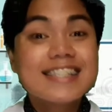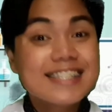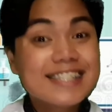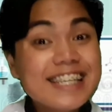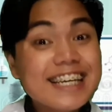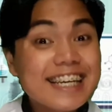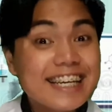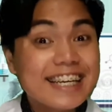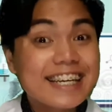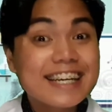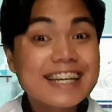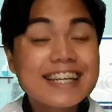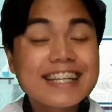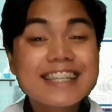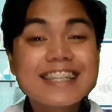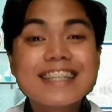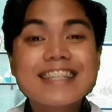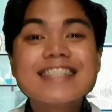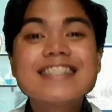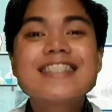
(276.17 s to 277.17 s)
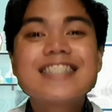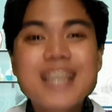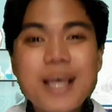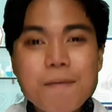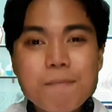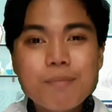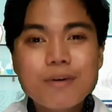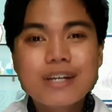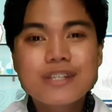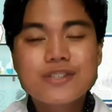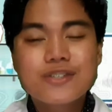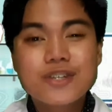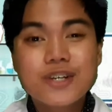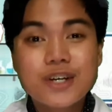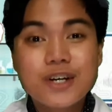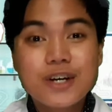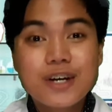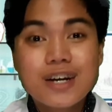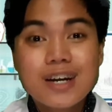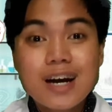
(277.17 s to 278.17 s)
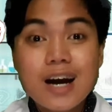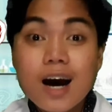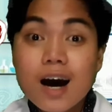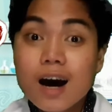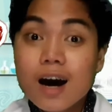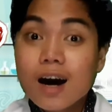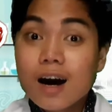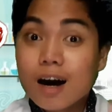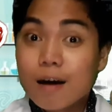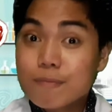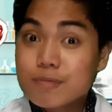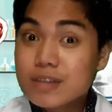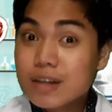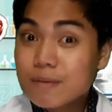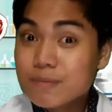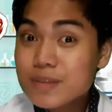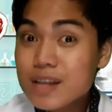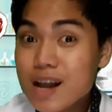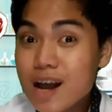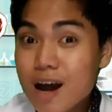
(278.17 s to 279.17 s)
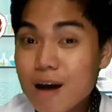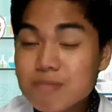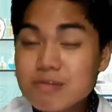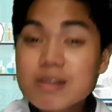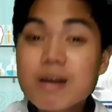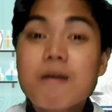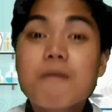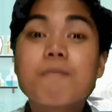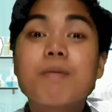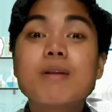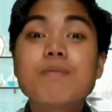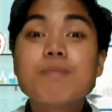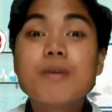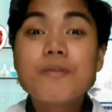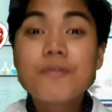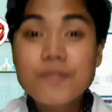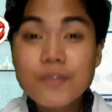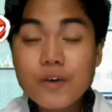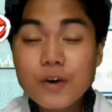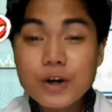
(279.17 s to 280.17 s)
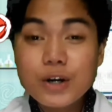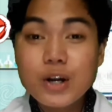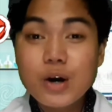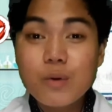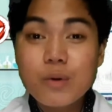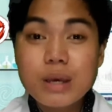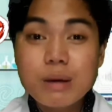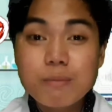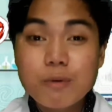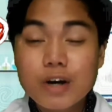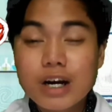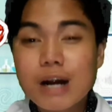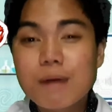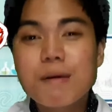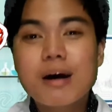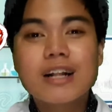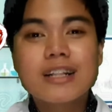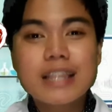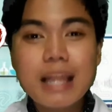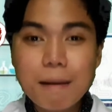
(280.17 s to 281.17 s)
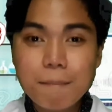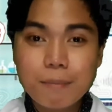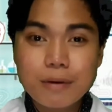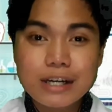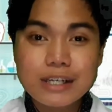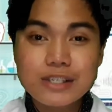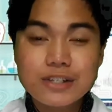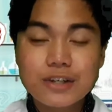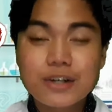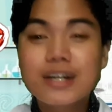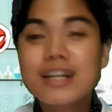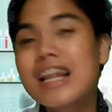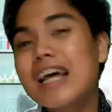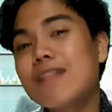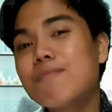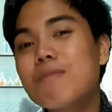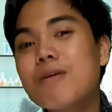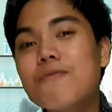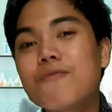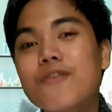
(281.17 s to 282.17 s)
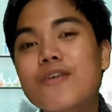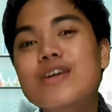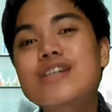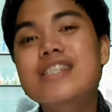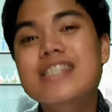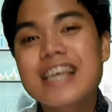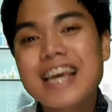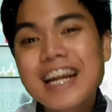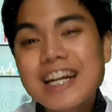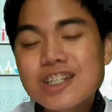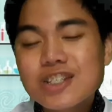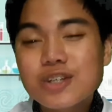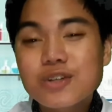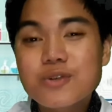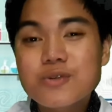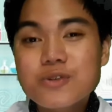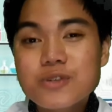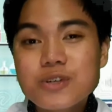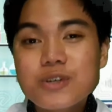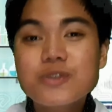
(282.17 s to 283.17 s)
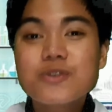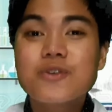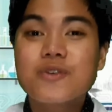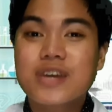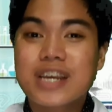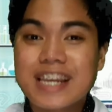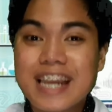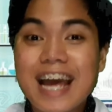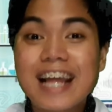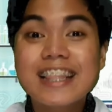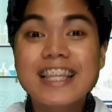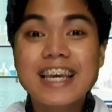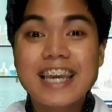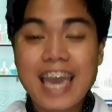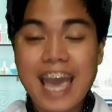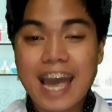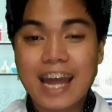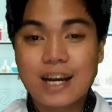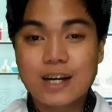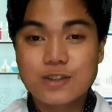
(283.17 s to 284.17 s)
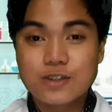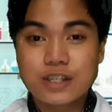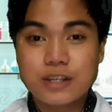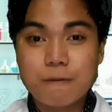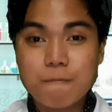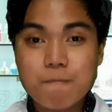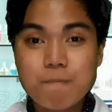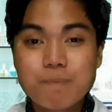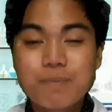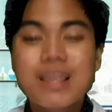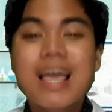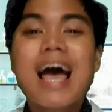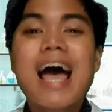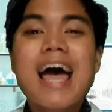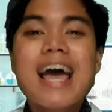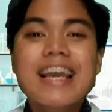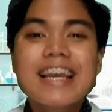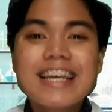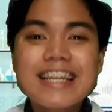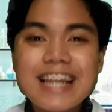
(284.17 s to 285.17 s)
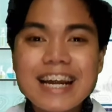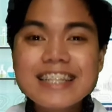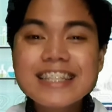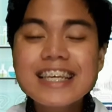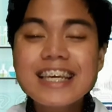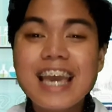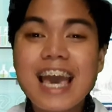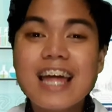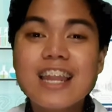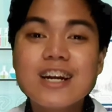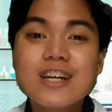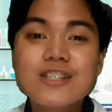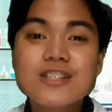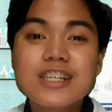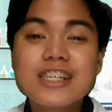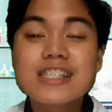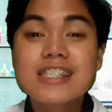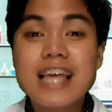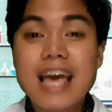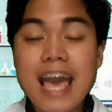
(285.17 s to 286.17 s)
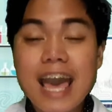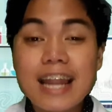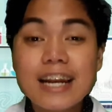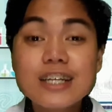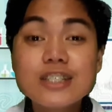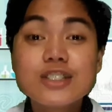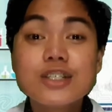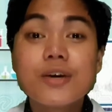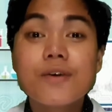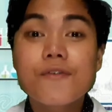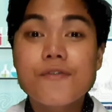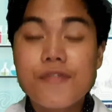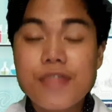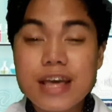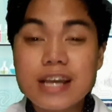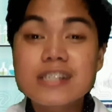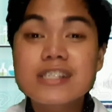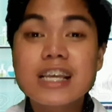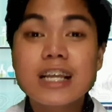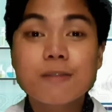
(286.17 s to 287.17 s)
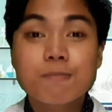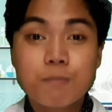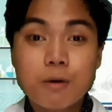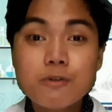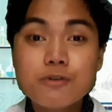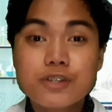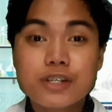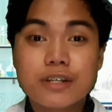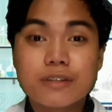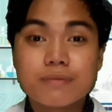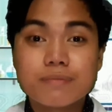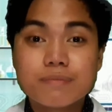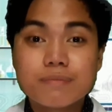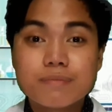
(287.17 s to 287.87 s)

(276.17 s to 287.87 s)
T. Temperature. Hops. But before knowing more about temperature, let me first introduce you to kinetic energy. Kinetic energy is the energy of things at motion.